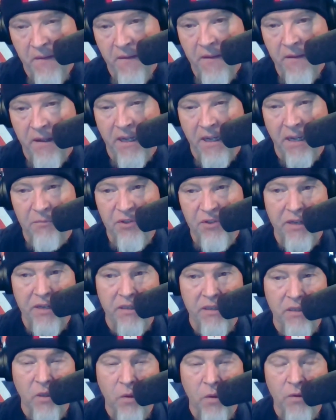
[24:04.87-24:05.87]
I'm trying to
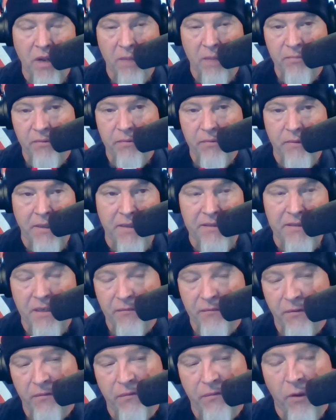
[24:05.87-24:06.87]
load up
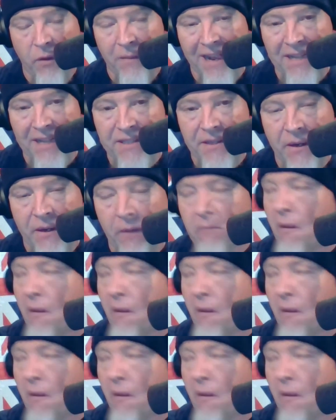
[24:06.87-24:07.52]
different formats here.